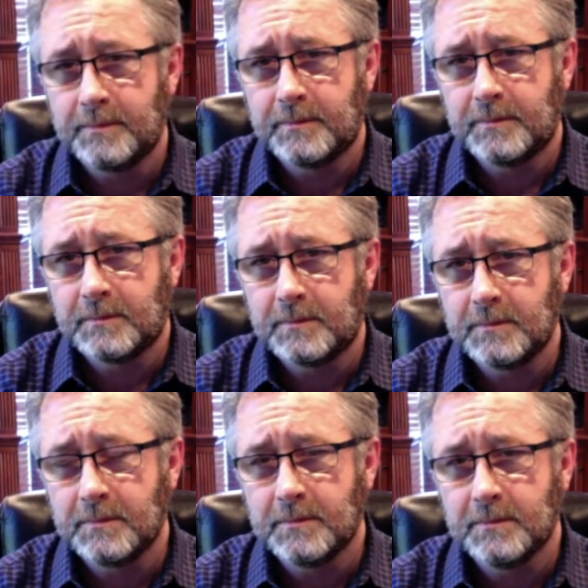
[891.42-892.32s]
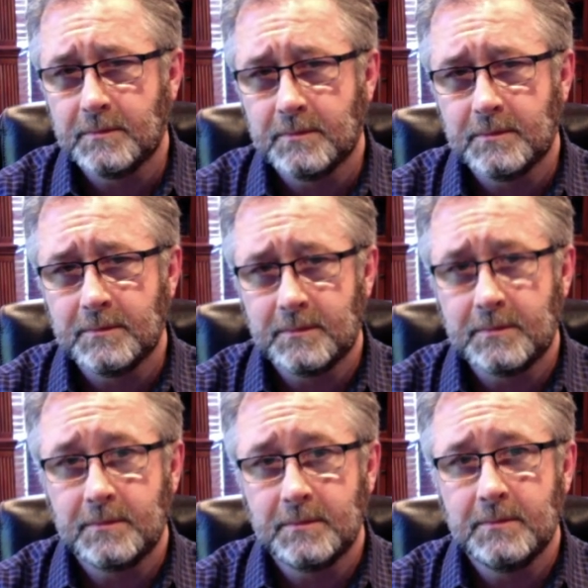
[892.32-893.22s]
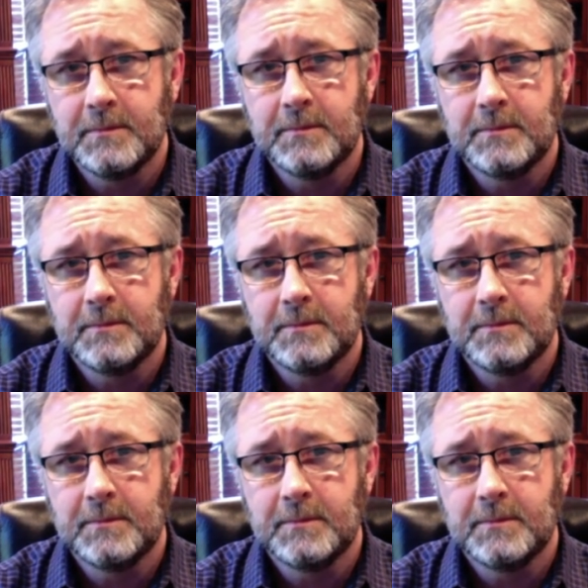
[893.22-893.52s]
No words are spoken by the person on screen.